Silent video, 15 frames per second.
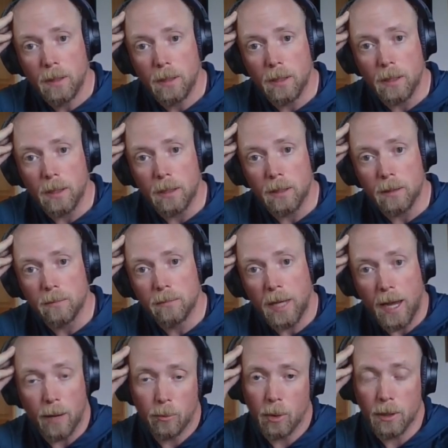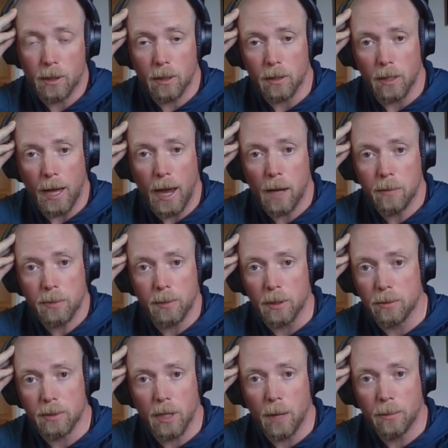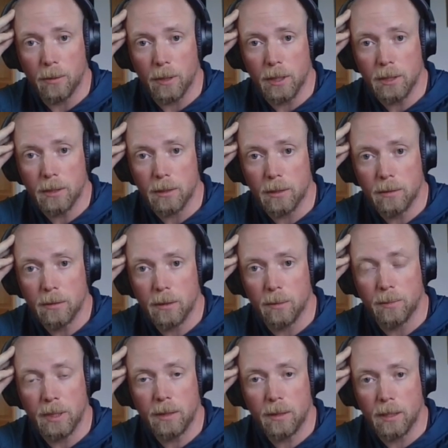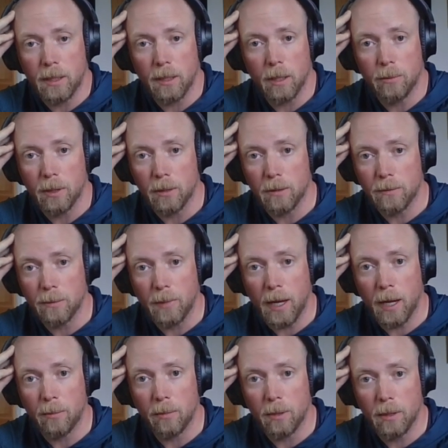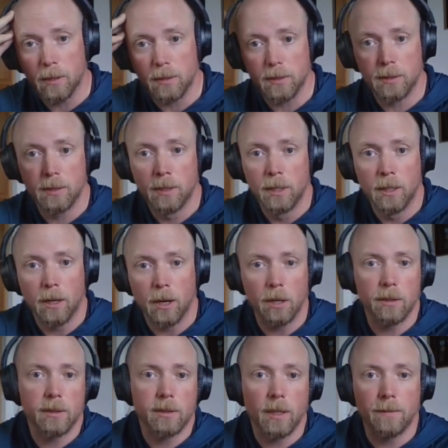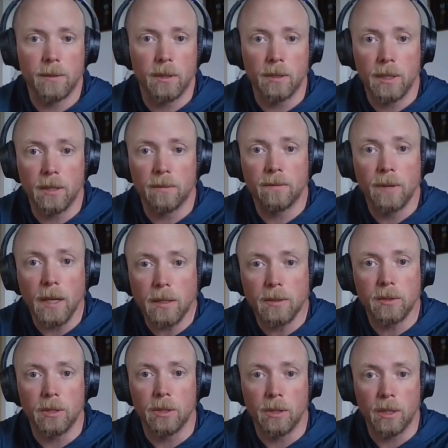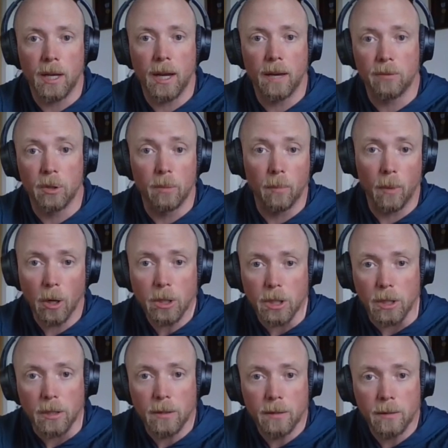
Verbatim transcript: Um, have One collapsed, but it was operational. The big thing that we learned from Hab One is all the stuff that you need to fix so you can have good margin,